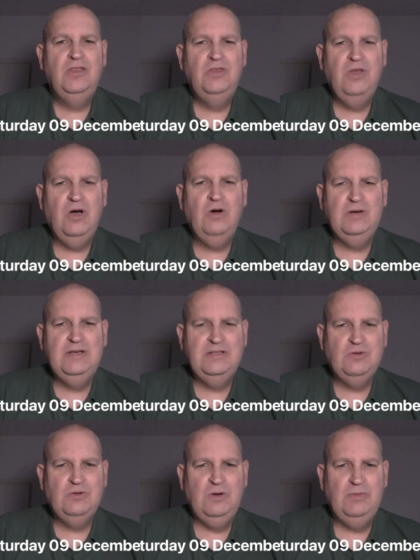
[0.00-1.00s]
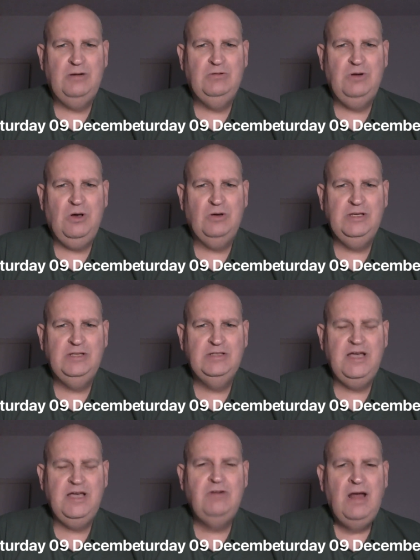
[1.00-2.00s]
No, it's all about locking
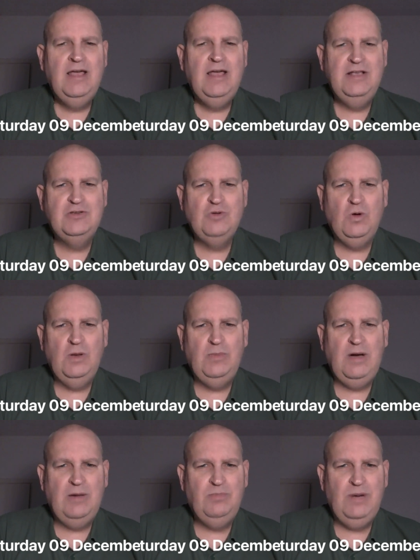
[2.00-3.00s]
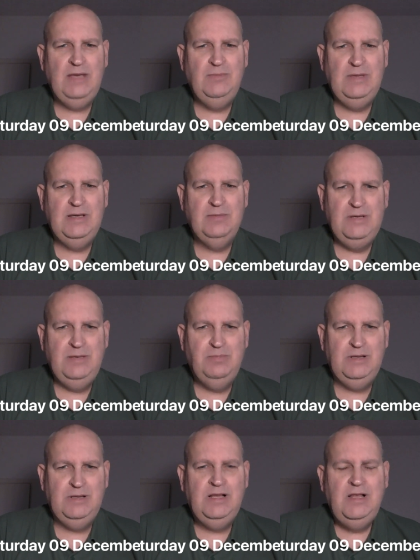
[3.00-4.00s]
down. It's all about blaming
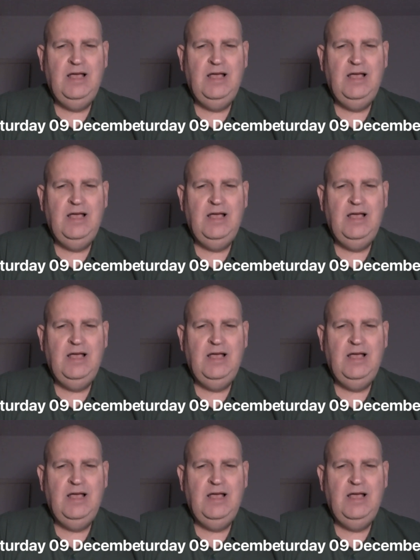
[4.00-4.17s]
people.